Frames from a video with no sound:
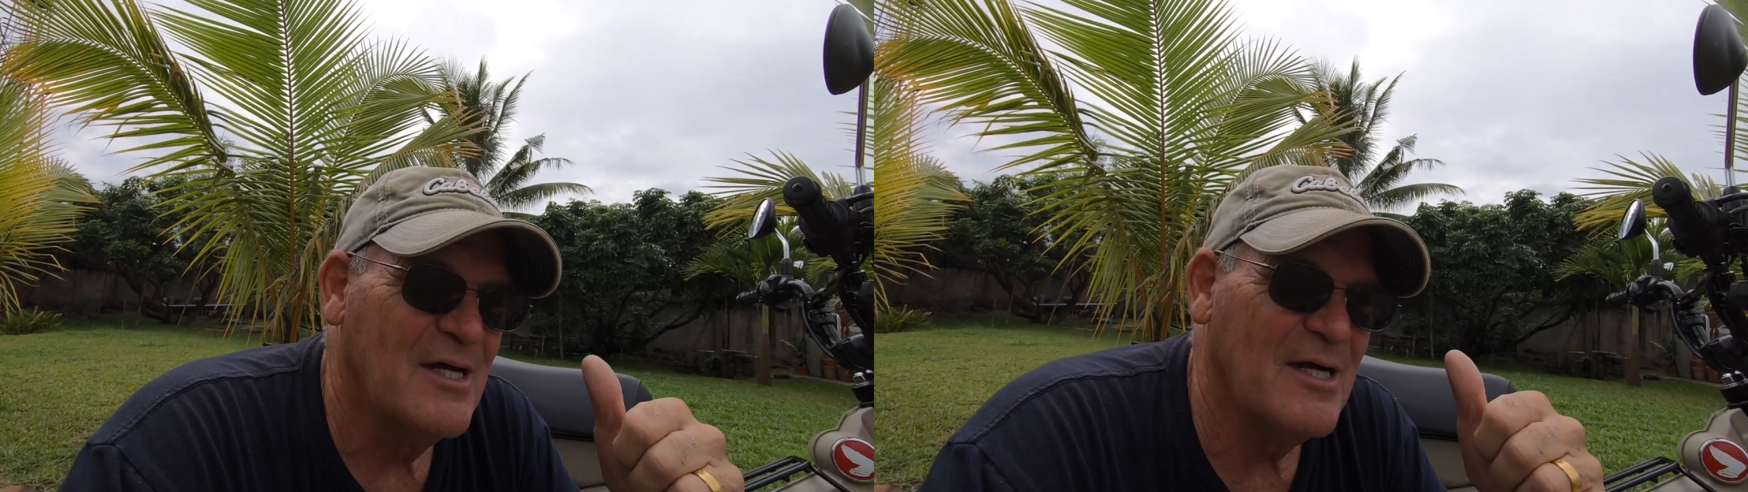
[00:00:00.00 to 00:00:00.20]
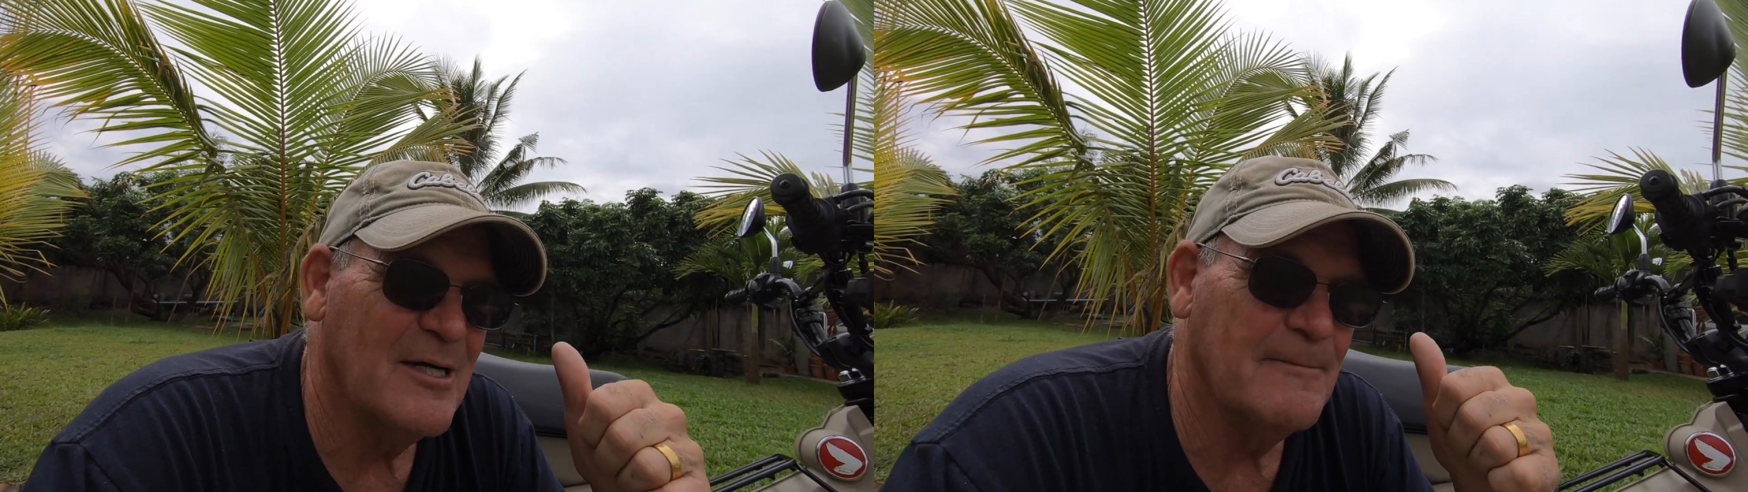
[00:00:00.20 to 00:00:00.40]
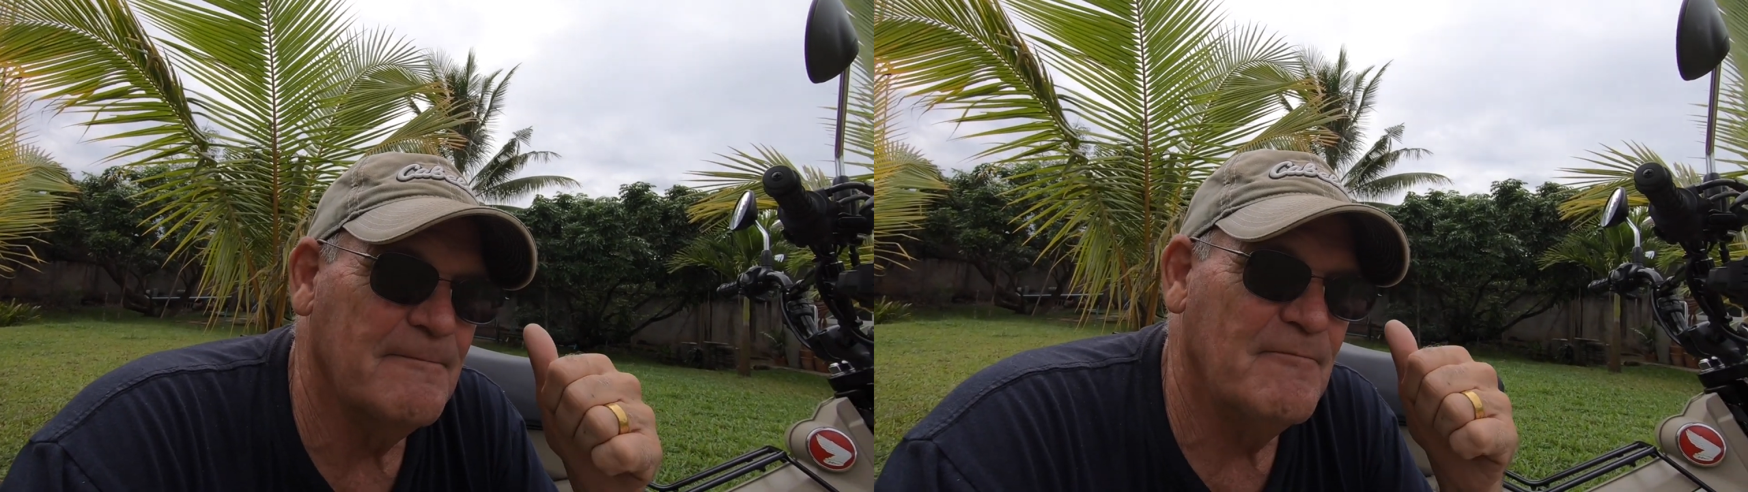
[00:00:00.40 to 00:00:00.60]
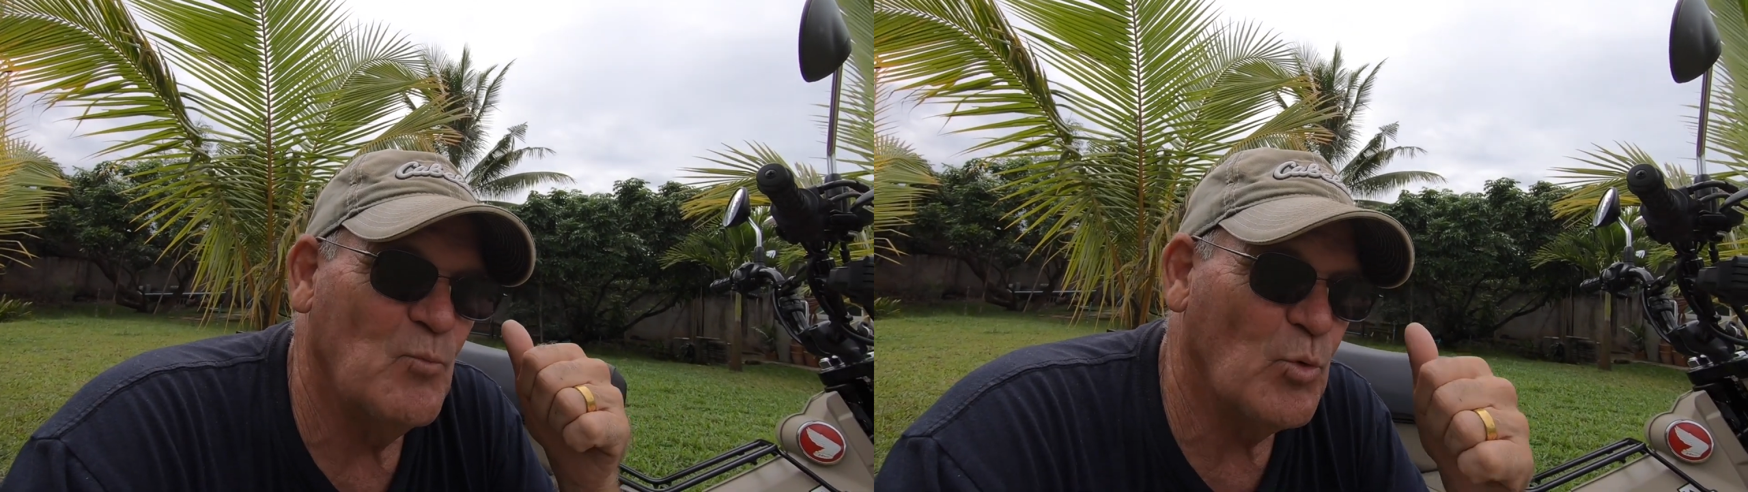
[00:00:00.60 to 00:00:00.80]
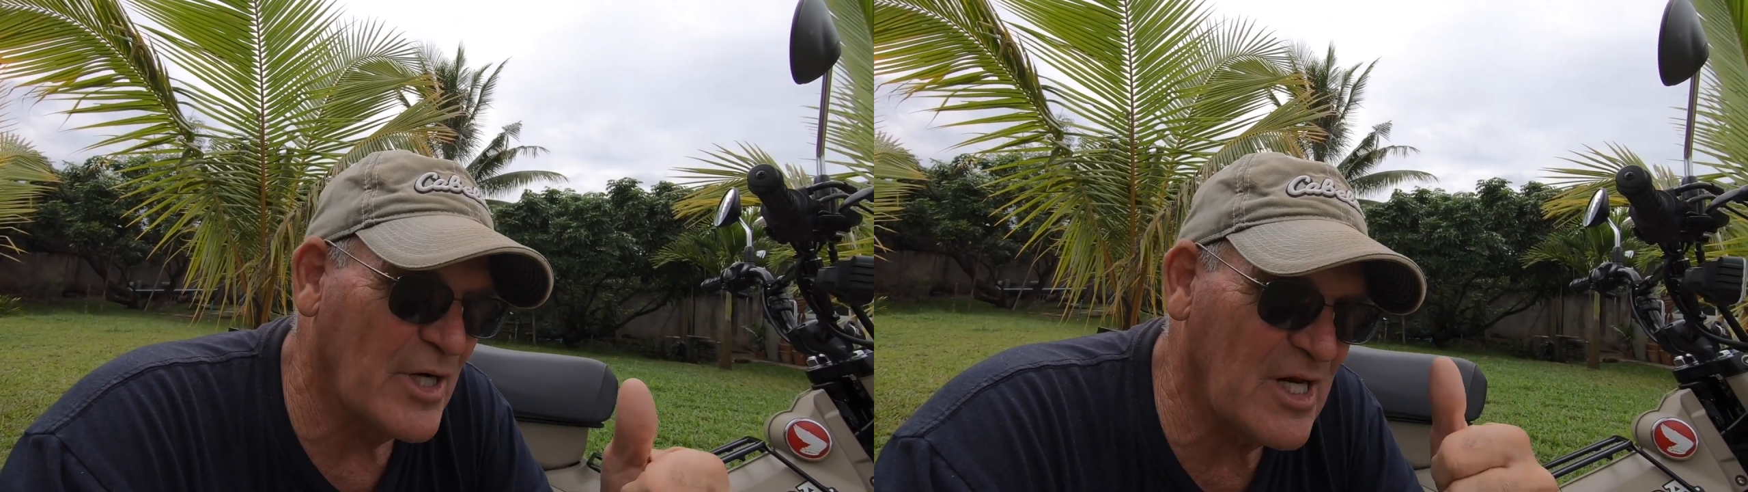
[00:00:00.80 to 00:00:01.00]

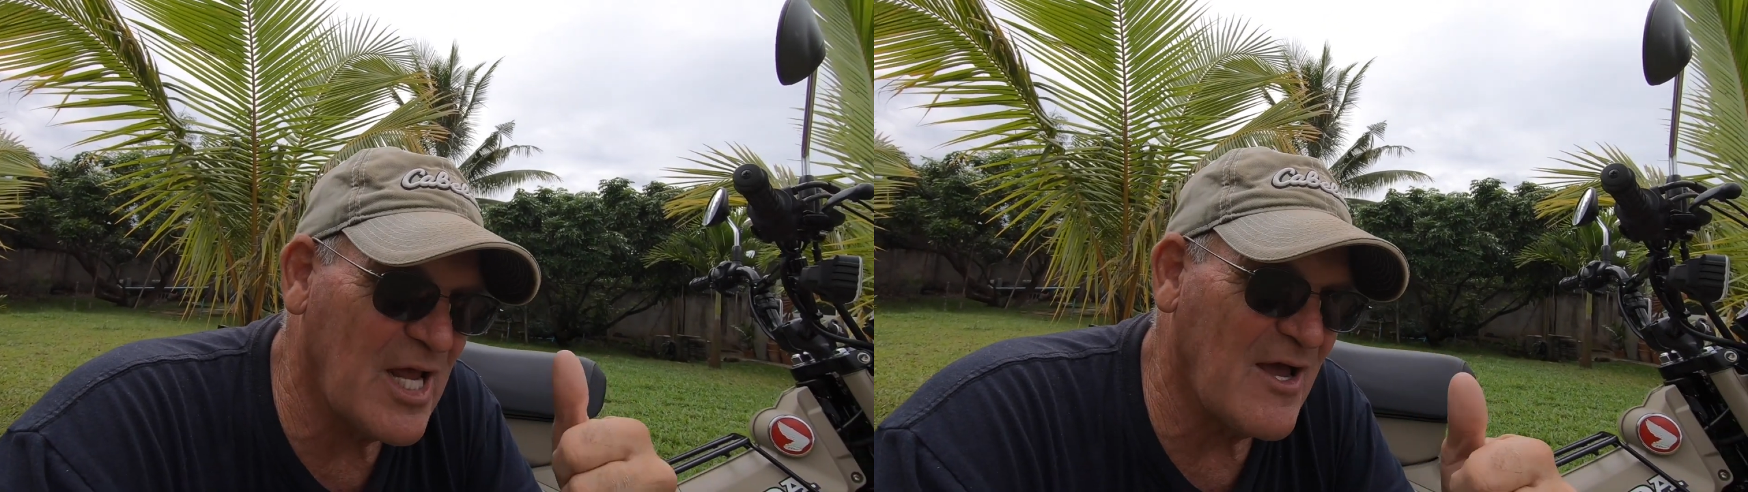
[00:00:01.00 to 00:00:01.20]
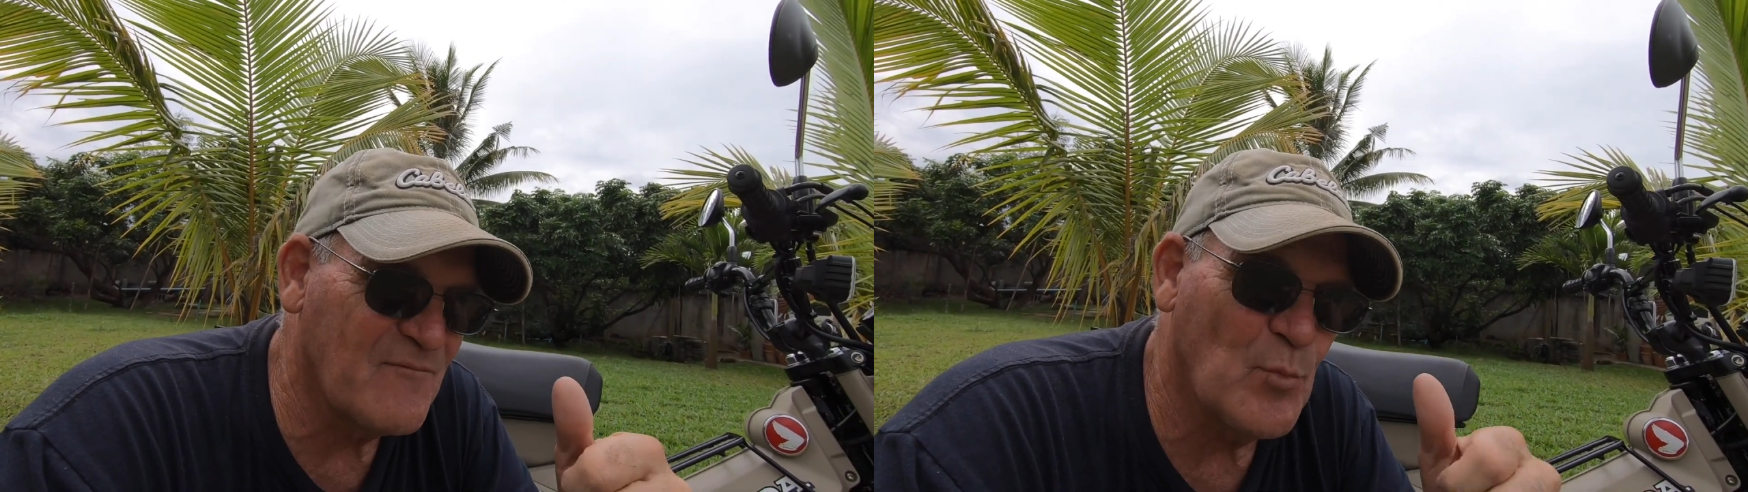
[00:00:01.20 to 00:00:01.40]
1.5